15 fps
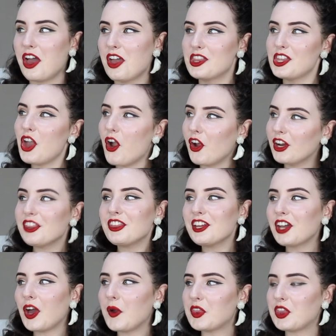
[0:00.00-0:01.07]
The only thing
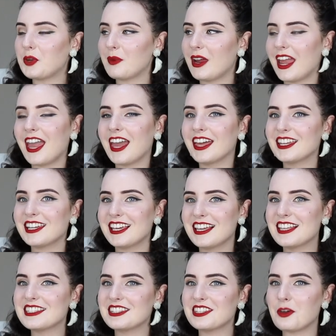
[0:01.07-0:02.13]
going through my head
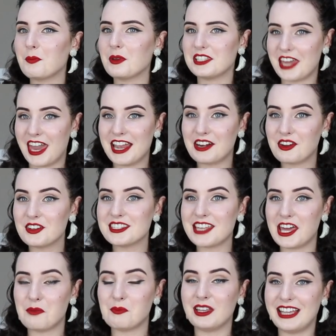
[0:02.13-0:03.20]
is the potatoes
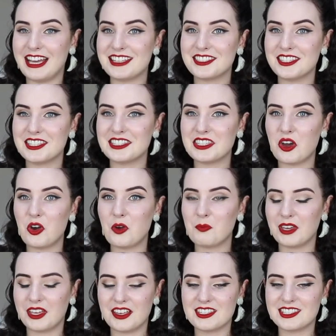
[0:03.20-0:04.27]
and molasses song,
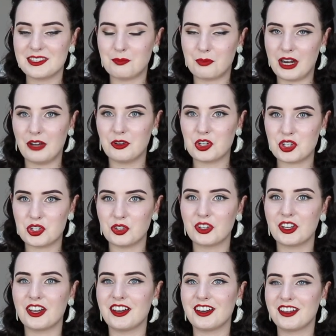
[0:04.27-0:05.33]
because the brown
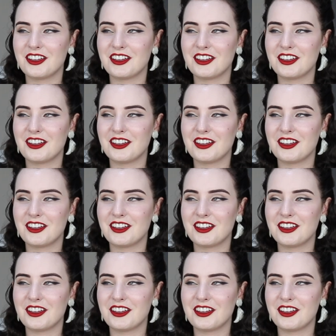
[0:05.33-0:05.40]
sugar